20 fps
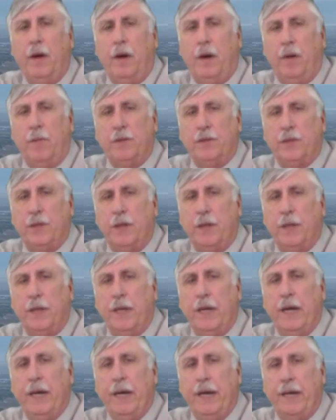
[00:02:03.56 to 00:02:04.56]
Almost all
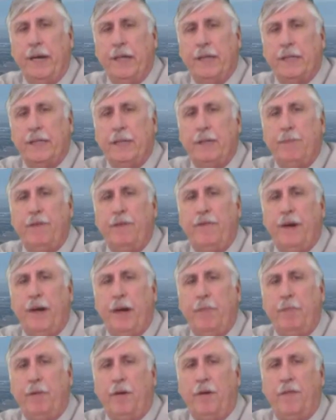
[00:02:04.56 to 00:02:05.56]
the candidates did
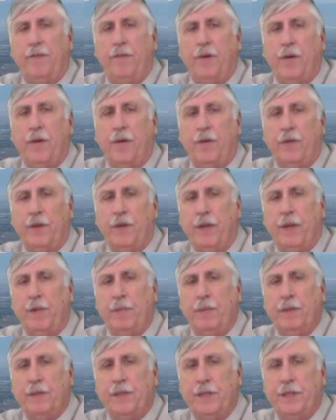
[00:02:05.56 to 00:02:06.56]
provide more focus on their
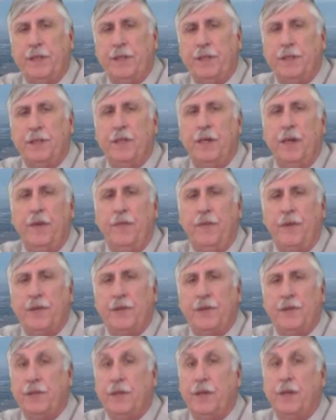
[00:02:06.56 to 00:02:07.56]
positions
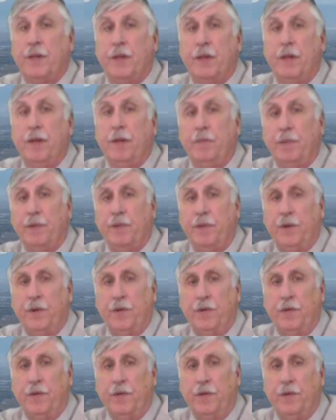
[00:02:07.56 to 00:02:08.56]
versus the Clinton
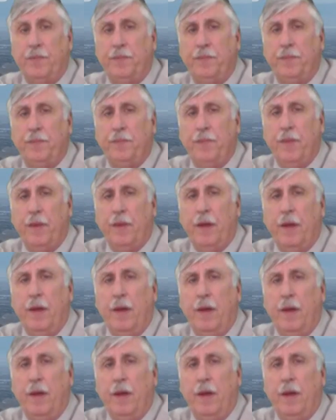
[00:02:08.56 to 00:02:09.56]
positions.
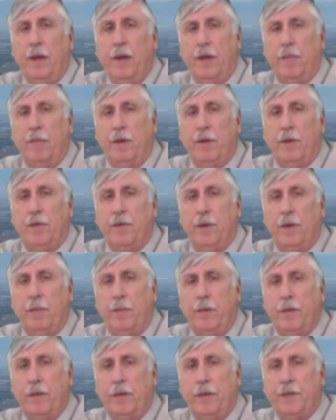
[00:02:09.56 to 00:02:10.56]
The most
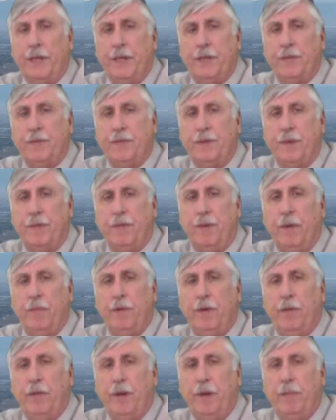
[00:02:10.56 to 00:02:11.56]
notable exchanges were one
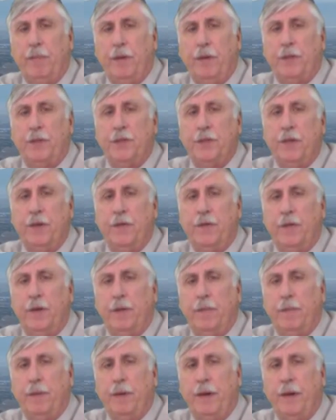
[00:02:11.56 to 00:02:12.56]
between Bush and
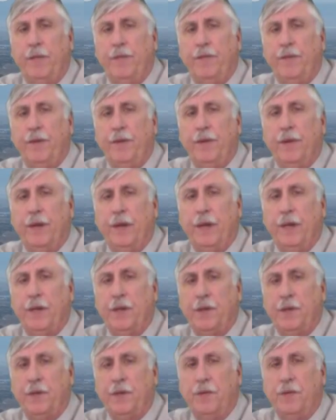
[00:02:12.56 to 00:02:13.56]
Trump on a few of the
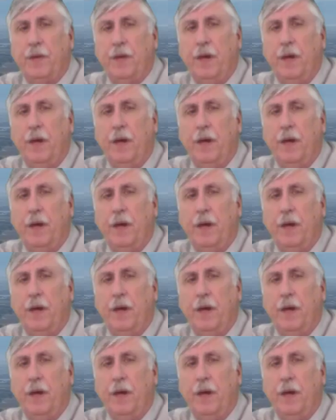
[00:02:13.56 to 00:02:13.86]
issues.